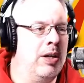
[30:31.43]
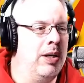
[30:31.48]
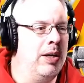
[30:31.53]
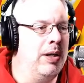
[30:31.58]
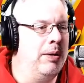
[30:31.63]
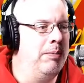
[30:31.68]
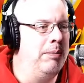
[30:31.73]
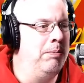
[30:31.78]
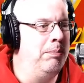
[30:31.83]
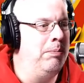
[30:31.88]

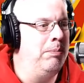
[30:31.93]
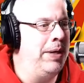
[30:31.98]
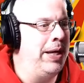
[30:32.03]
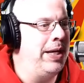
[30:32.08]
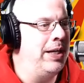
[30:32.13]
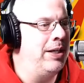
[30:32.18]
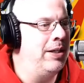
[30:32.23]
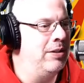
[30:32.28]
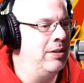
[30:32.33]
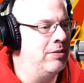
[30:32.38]

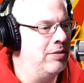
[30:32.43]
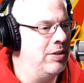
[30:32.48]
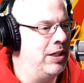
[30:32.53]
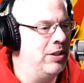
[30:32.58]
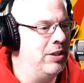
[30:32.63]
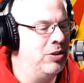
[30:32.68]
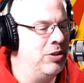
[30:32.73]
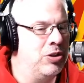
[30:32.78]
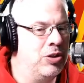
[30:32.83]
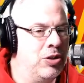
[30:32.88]
Maintenance
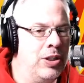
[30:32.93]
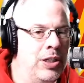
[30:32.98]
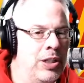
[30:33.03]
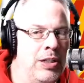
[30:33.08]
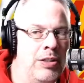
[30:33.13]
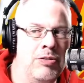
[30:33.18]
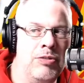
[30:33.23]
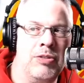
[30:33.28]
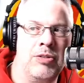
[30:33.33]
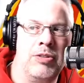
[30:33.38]

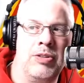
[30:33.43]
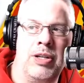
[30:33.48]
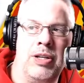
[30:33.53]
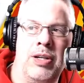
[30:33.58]
injuries.